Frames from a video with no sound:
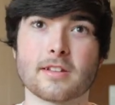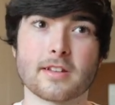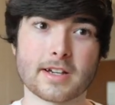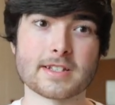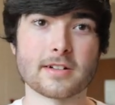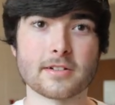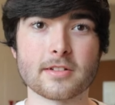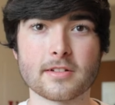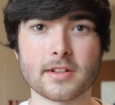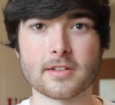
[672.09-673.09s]
like I said
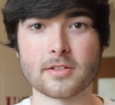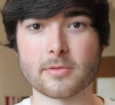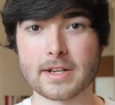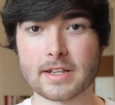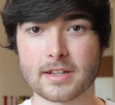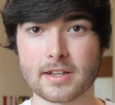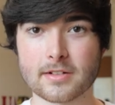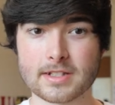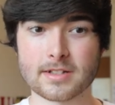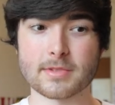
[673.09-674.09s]
earlier, like the only way to get
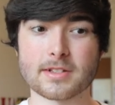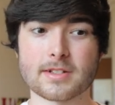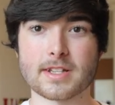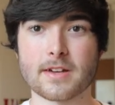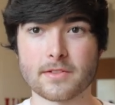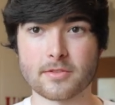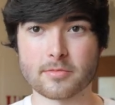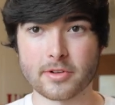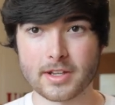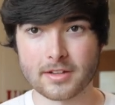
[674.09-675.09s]
guaranteed admission is to have a
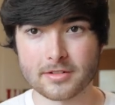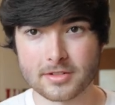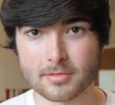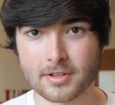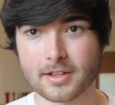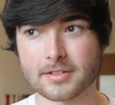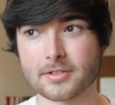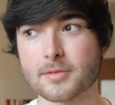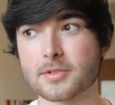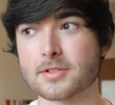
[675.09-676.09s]
3.8 GPA.
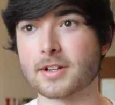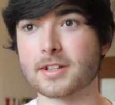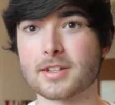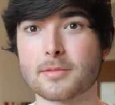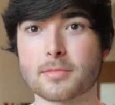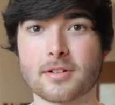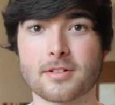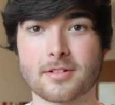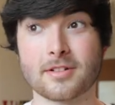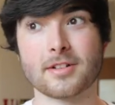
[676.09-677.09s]
So I'm just trying to keep
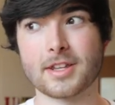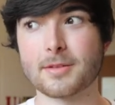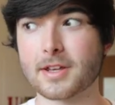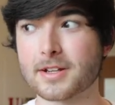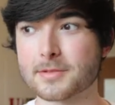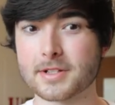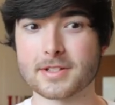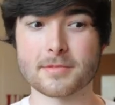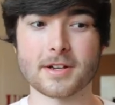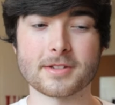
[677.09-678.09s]
keep that as
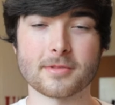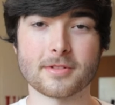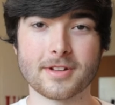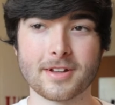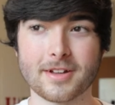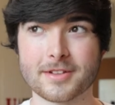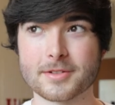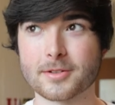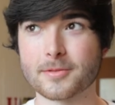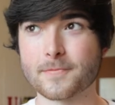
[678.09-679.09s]
best as possible.
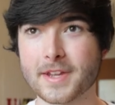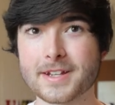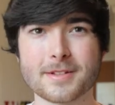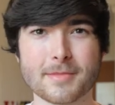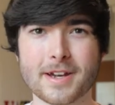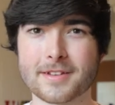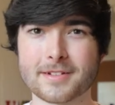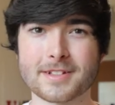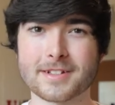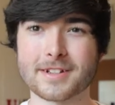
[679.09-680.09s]
So I did some math. I
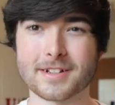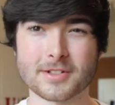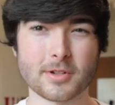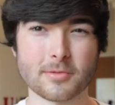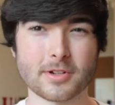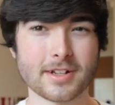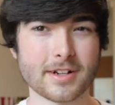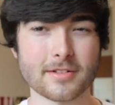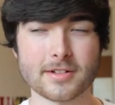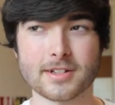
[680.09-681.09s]
only need like a 21 out
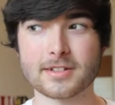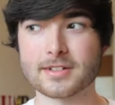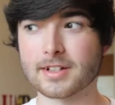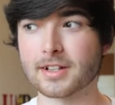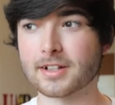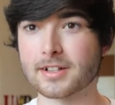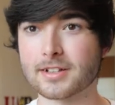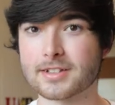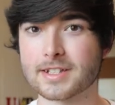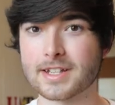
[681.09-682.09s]
of 30 uh,
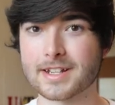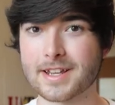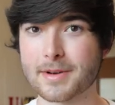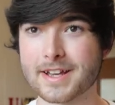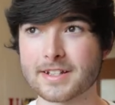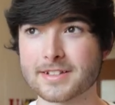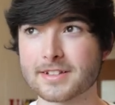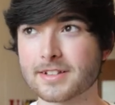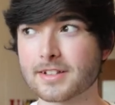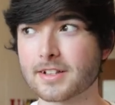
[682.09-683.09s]
to get an A
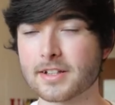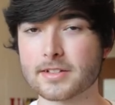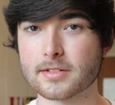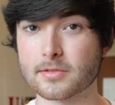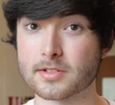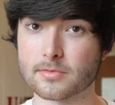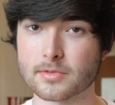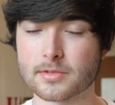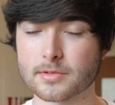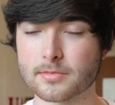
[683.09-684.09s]
minus in the class, which
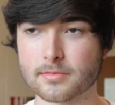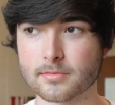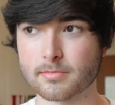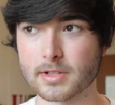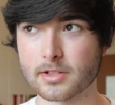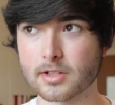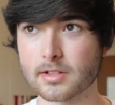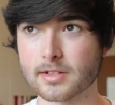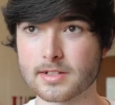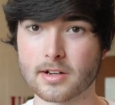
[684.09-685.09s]
which would be good.
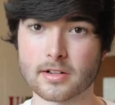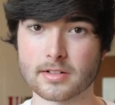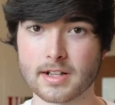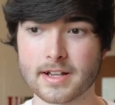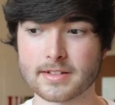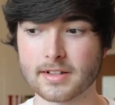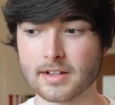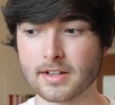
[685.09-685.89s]
It's a hard class.